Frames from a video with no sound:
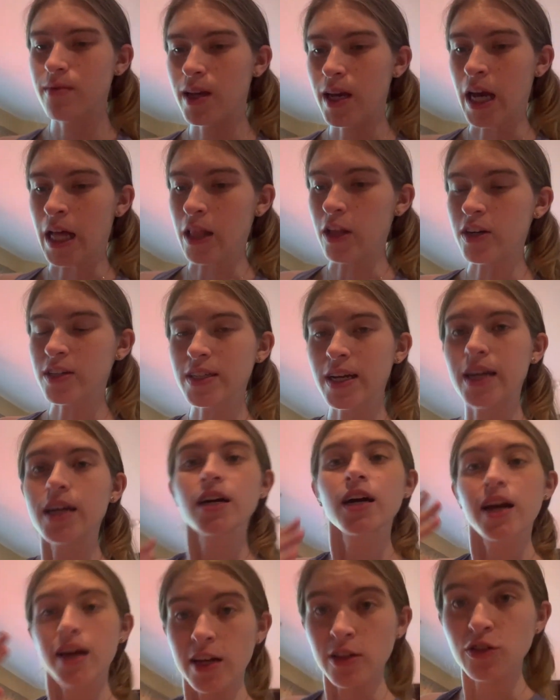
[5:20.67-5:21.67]
it looks like
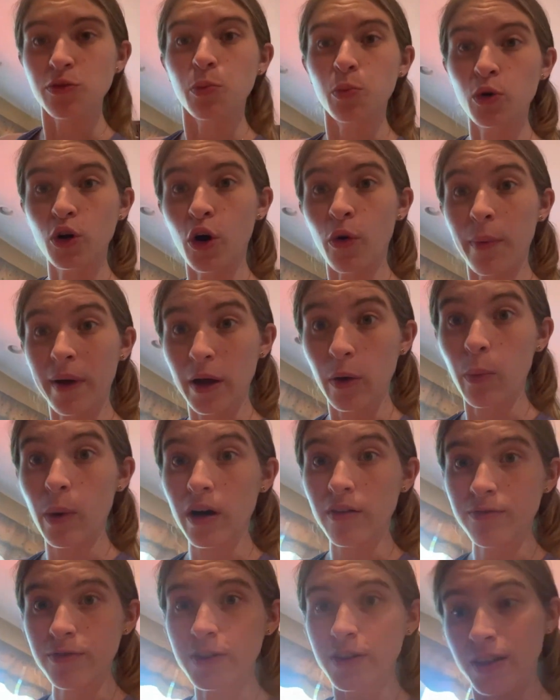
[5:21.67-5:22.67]
it's going
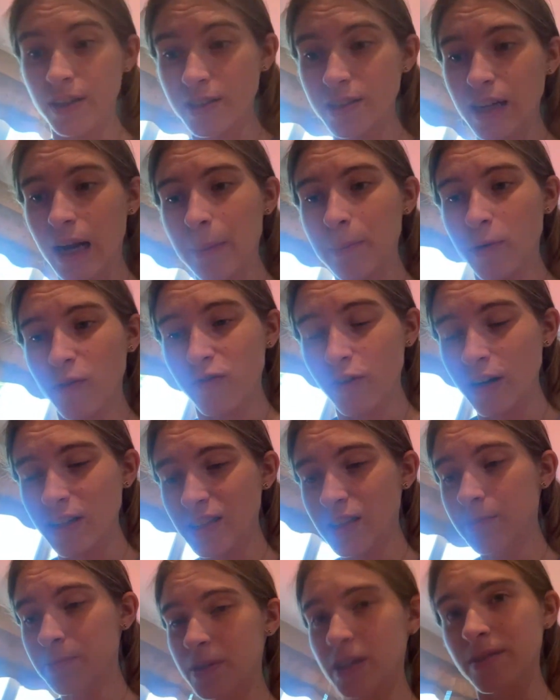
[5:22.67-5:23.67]
well for this type of
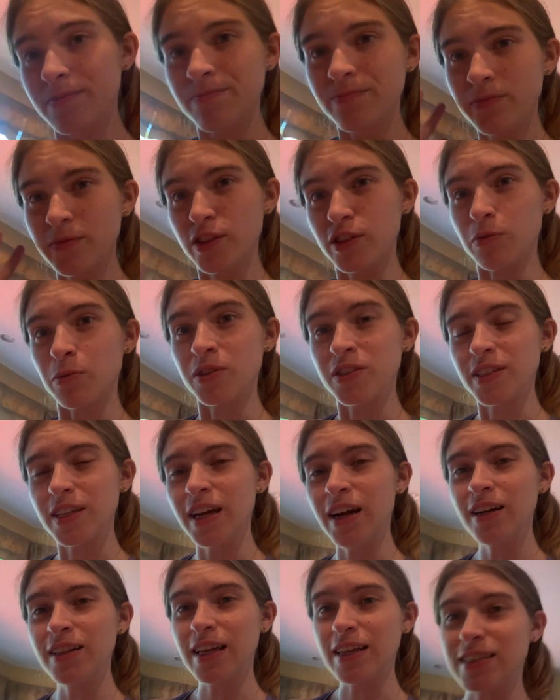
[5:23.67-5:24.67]
recipe. So we'll see
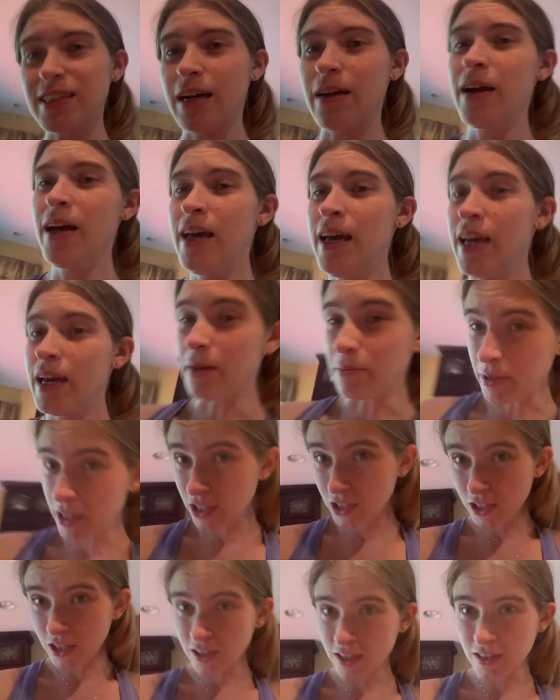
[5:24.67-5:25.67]
y'all next time, and be
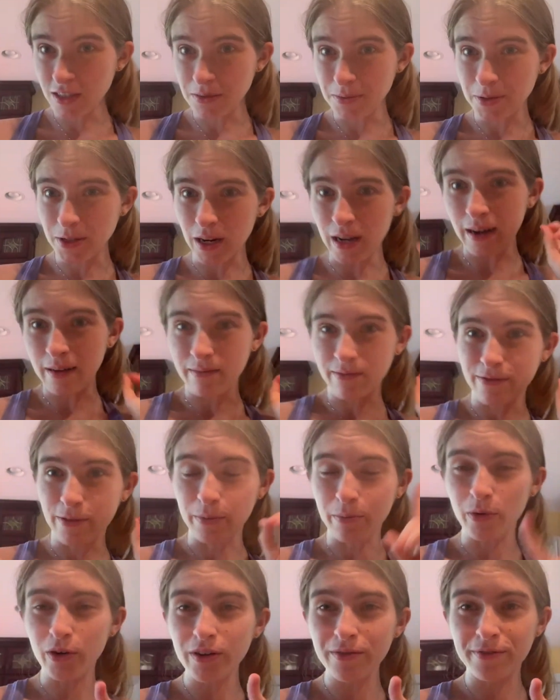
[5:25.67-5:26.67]
sure to subscribe for
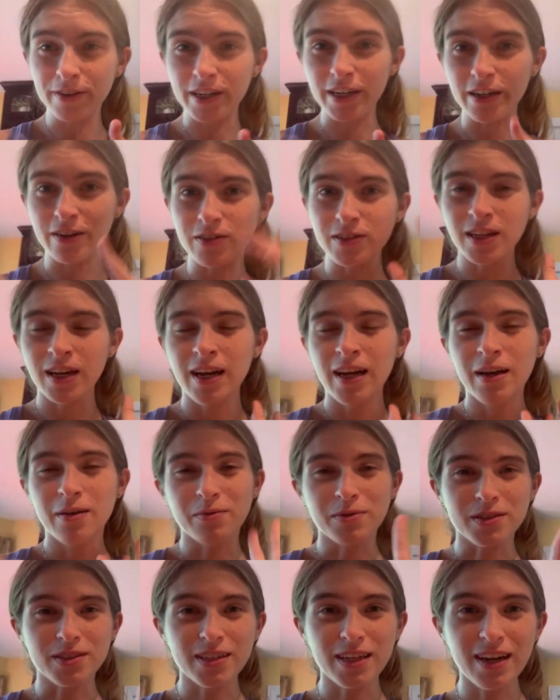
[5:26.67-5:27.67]
more videos.
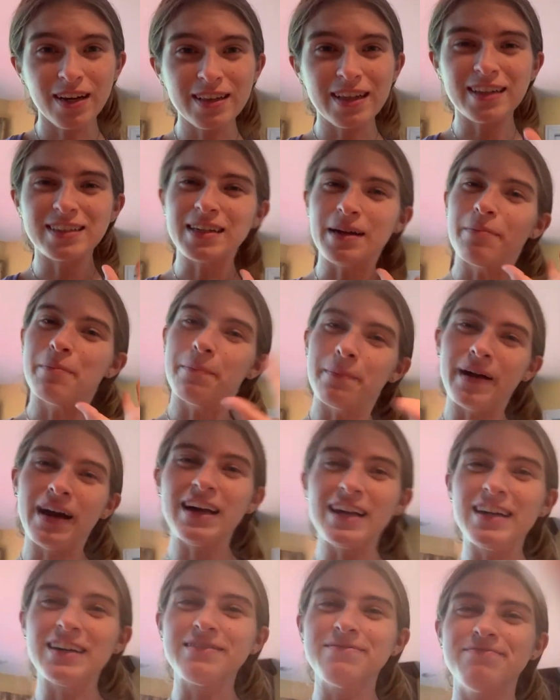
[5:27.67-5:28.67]
We'll see y'all next time. Bye, y'all.